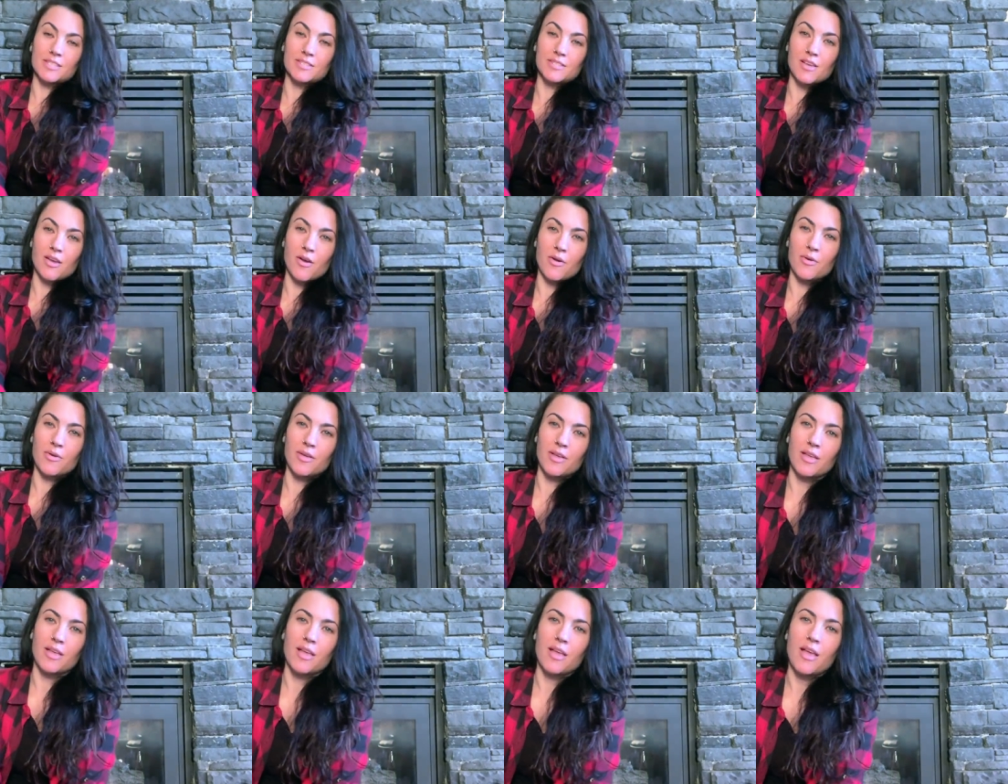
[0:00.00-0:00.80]
So
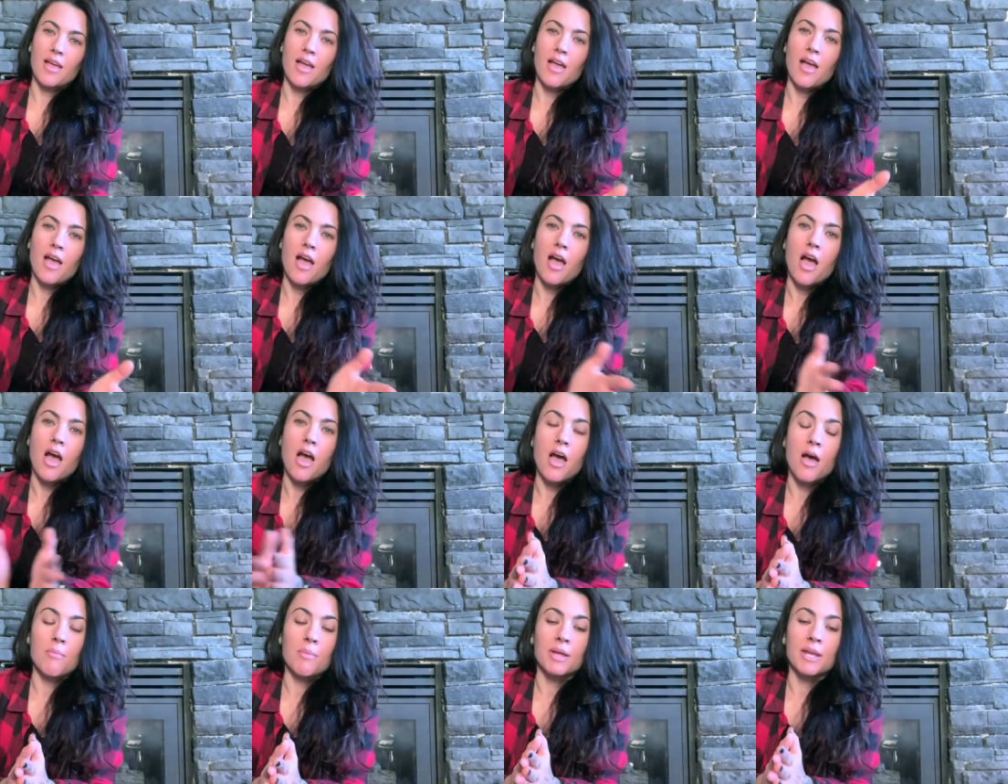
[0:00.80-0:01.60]

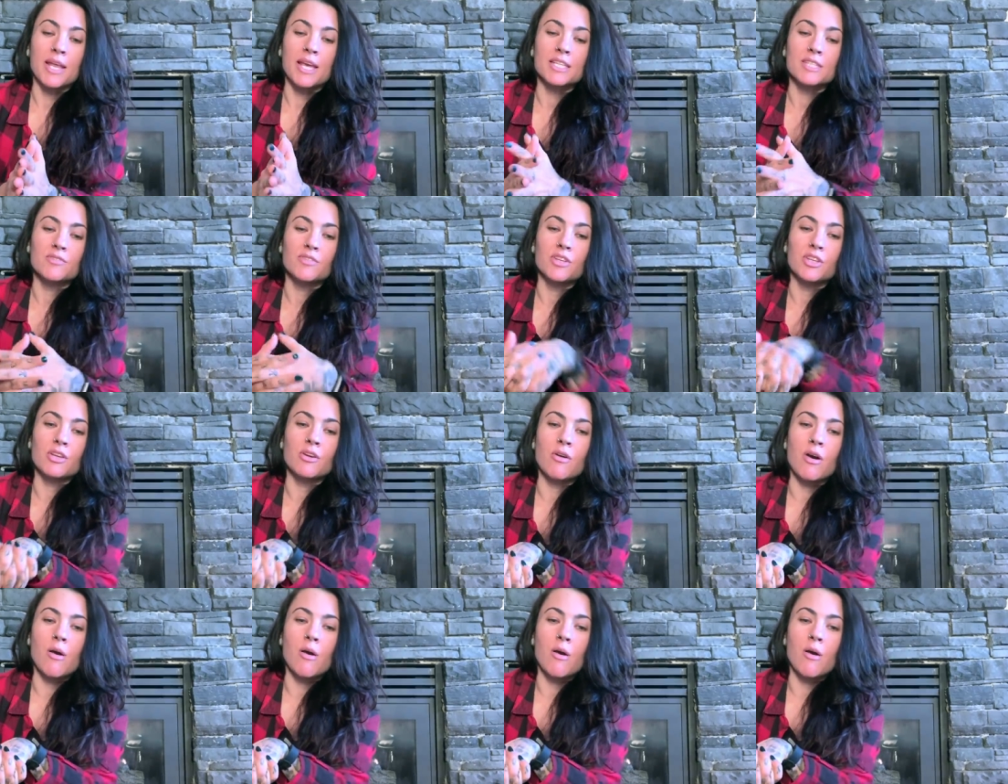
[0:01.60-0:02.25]
my next video,